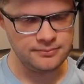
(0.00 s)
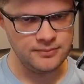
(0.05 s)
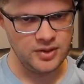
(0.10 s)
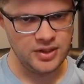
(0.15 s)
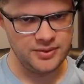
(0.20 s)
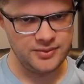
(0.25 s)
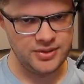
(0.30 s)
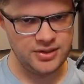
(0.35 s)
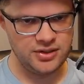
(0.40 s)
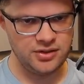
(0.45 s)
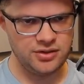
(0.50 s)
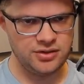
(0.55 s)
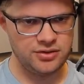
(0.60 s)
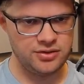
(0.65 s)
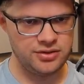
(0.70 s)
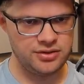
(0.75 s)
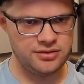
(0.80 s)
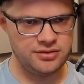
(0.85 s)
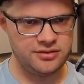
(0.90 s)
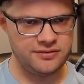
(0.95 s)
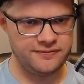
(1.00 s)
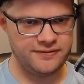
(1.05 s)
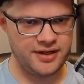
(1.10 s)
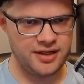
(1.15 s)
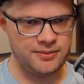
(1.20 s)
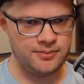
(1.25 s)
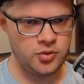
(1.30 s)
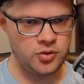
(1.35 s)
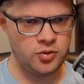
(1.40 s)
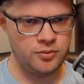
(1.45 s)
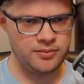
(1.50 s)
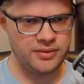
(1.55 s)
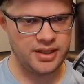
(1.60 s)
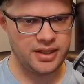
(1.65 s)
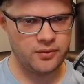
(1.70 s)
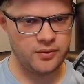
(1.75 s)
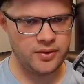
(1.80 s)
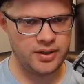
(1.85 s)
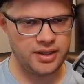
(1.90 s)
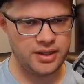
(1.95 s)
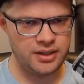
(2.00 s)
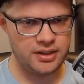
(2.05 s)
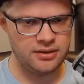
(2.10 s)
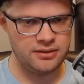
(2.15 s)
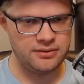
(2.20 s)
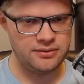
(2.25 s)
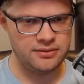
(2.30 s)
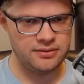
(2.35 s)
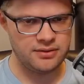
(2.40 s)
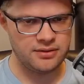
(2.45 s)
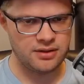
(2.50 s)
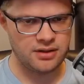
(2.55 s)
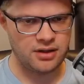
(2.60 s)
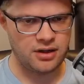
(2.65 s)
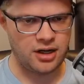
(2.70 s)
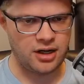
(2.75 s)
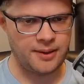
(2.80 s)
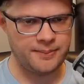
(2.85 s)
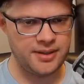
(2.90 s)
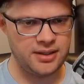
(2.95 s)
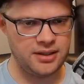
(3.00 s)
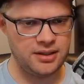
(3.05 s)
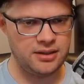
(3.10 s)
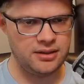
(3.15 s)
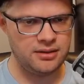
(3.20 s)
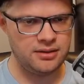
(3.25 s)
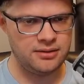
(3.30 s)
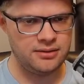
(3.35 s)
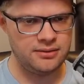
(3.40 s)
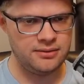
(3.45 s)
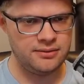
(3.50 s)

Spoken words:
And you could define Poom that way. Copy,